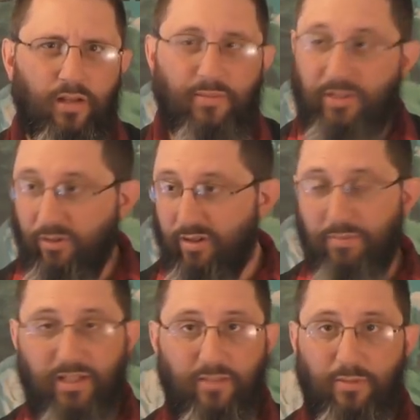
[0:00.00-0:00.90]
I mean, you could
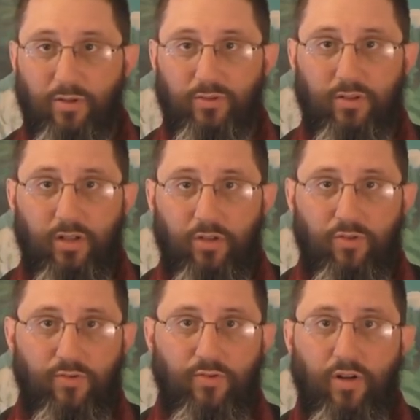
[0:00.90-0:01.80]
be the most
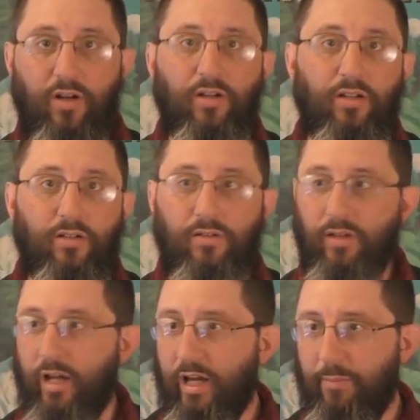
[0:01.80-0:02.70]
drugged
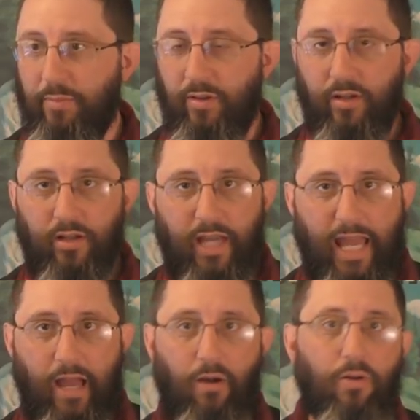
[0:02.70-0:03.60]
up,
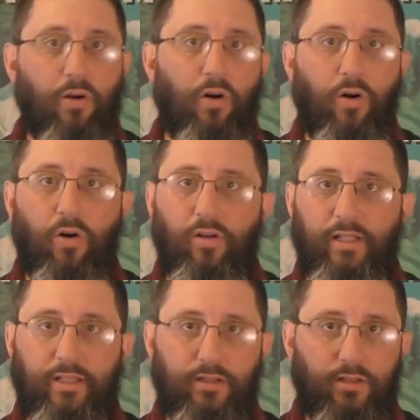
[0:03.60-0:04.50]

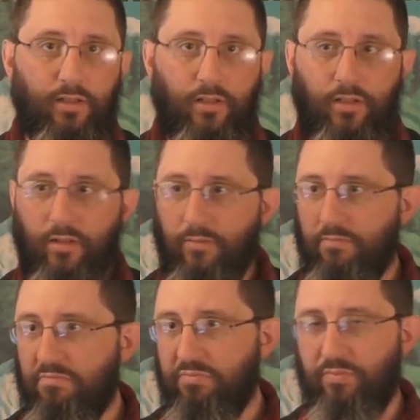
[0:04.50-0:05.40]
alcoholic,
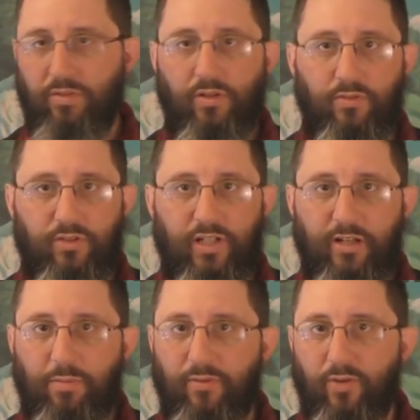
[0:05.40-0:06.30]
you know,
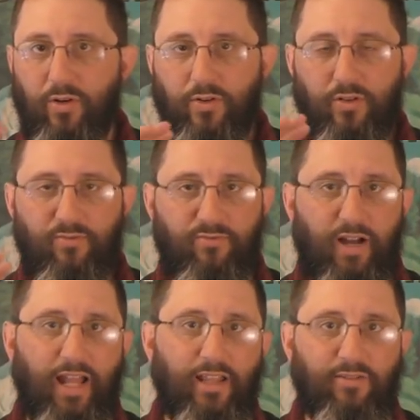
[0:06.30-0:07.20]
sex perversion,
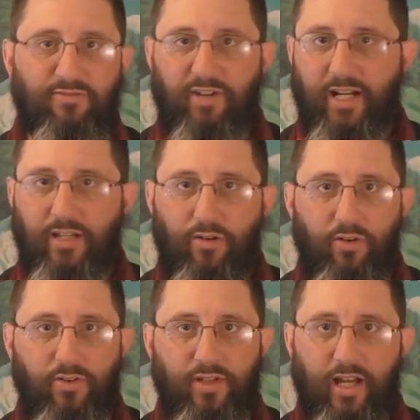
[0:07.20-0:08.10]
violent, fighting
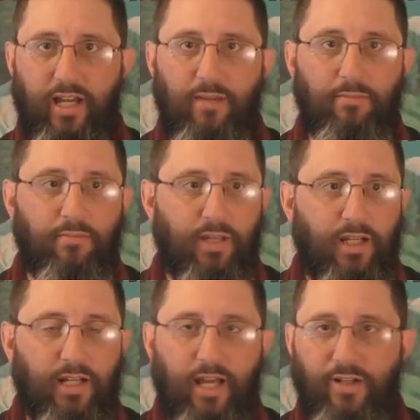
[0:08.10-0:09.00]
all the time,
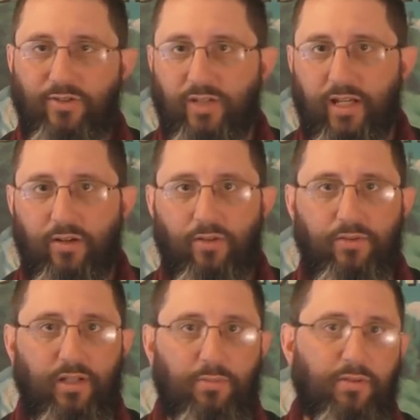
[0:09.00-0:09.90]
in and out of jail
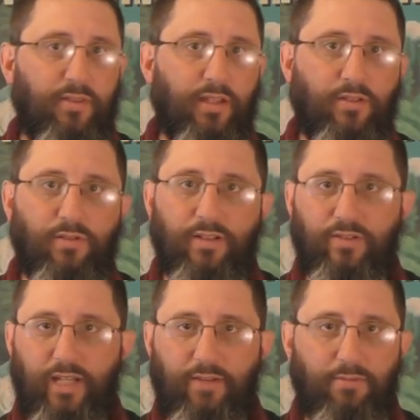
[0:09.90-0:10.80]
type of thing. You get
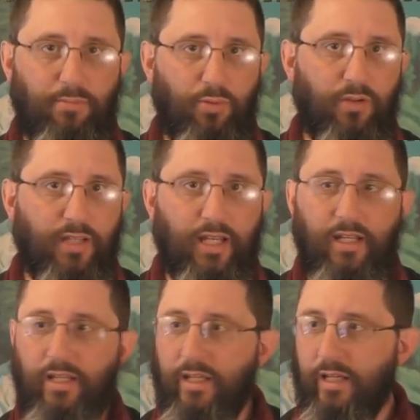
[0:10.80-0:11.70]
saved and born
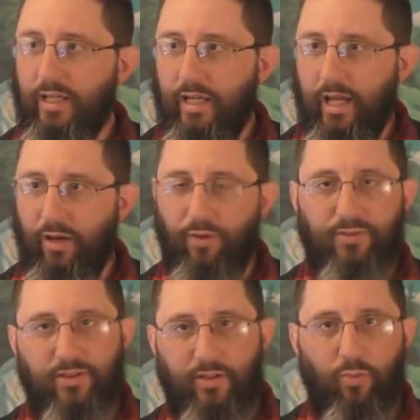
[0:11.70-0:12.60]
again, and all of a
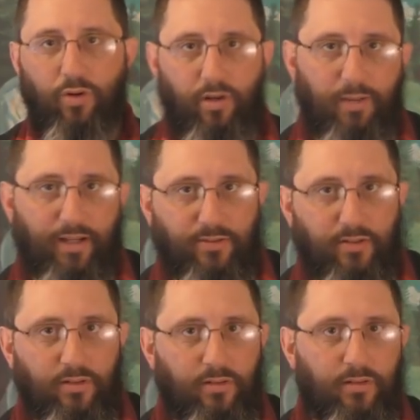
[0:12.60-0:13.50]
sudden they're worried about you.